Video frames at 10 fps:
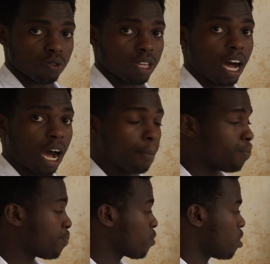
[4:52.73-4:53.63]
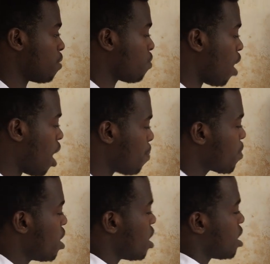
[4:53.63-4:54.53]
to the arm, the forearm.
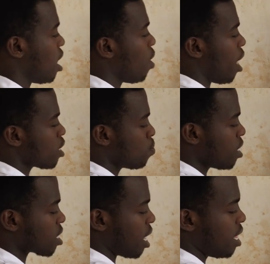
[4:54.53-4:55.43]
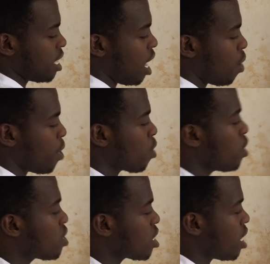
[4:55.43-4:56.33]
Now, as basically now, we're
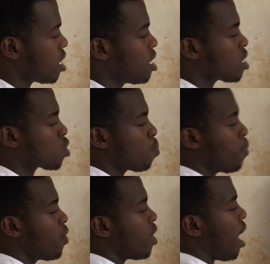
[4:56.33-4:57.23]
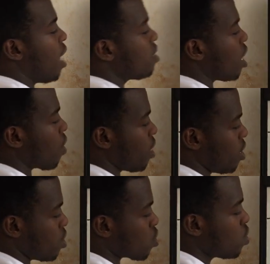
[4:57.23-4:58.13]
going to see that this superior ulnar
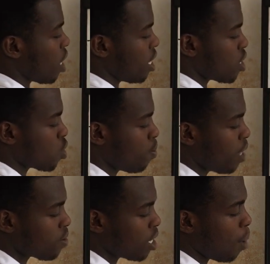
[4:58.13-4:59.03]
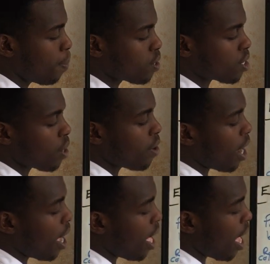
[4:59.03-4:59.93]
collat is going to anastomize with the
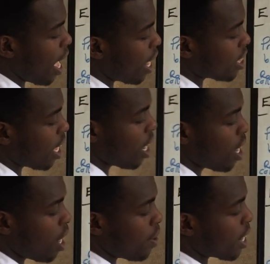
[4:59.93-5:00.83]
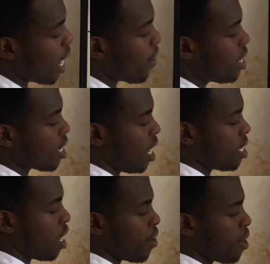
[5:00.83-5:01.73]
posterior ulnar recurrent
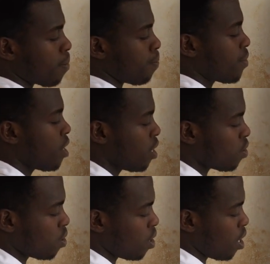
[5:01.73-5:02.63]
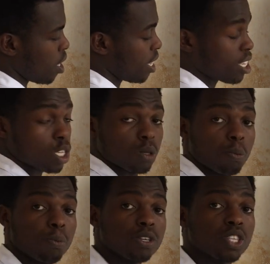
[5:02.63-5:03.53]
artery that is
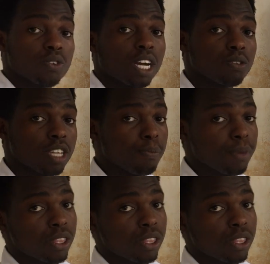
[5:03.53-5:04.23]
posterior to the